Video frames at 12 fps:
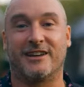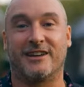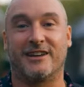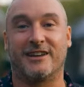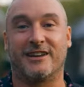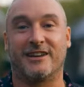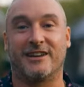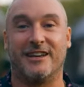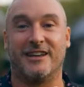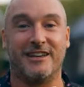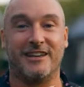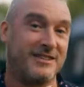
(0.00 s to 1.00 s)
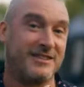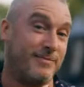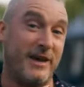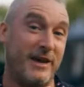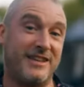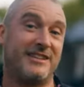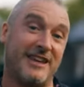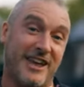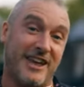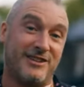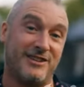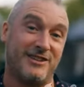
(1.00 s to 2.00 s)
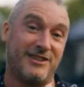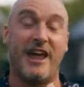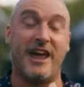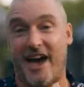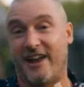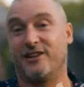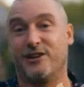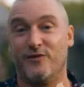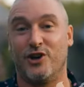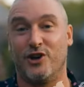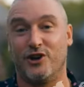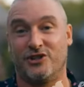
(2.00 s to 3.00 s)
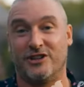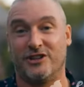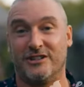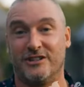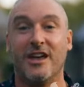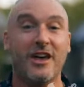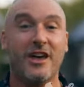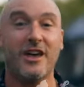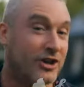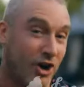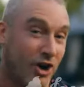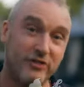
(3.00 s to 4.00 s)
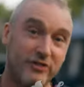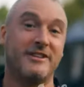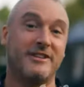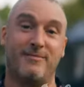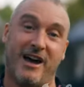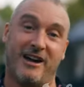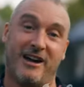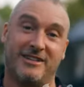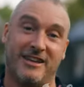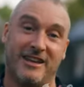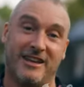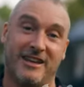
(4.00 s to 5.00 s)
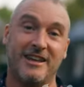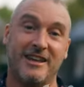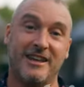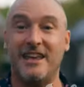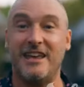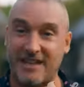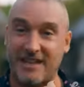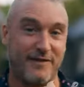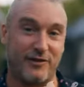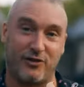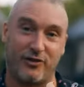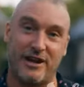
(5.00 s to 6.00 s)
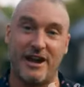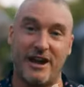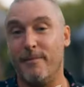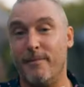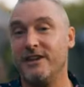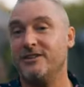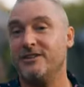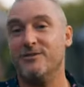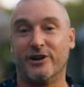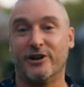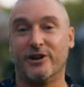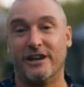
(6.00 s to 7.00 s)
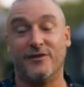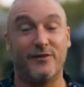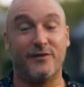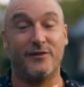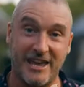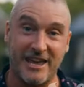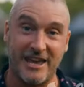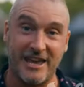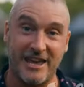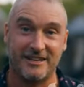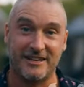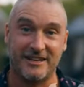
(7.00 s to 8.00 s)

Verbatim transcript: YouTube marketing gets the best engagement and conversions. Content marketing is evergreen and makes you money for years.